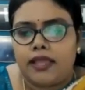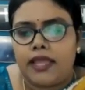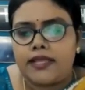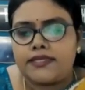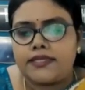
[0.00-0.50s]

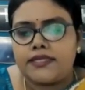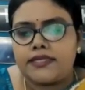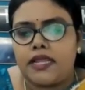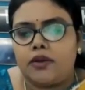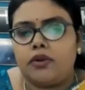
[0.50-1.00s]
S
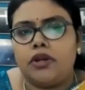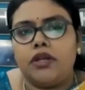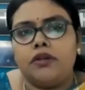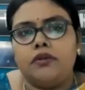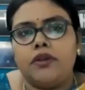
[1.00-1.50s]
is
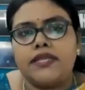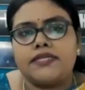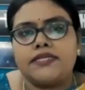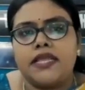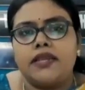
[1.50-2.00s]
equal to
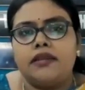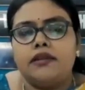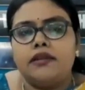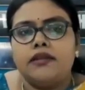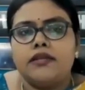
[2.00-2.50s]
Sn
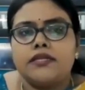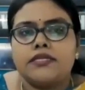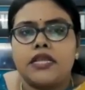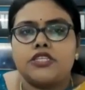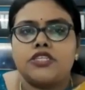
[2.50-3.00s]

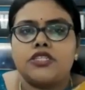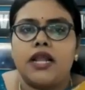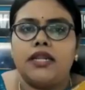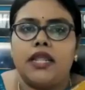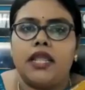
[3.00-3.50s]
such
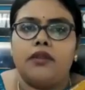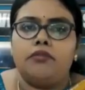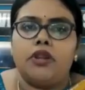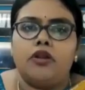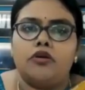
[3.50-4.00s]
that
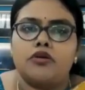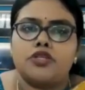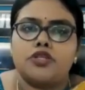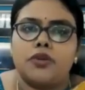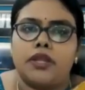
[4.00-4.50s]
n
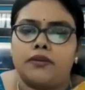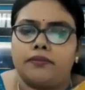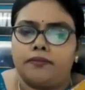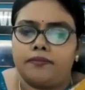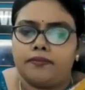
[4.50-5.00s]
belongs to n.